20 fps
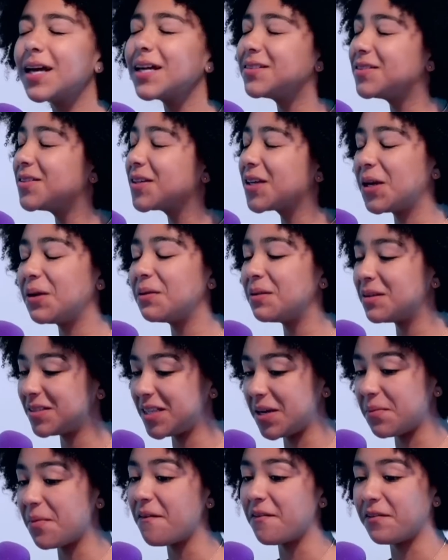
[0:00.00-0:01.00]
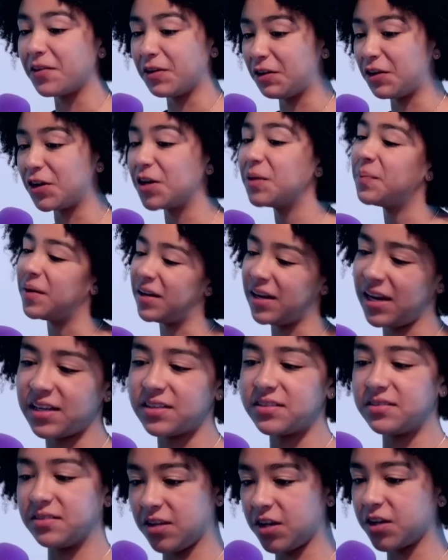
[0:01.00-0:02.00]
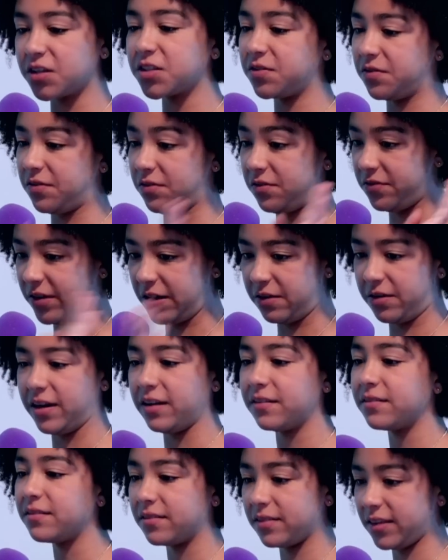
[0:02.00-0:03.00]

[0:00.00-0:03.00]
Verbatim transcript: That's the cutest name I've ever heard, but it looks very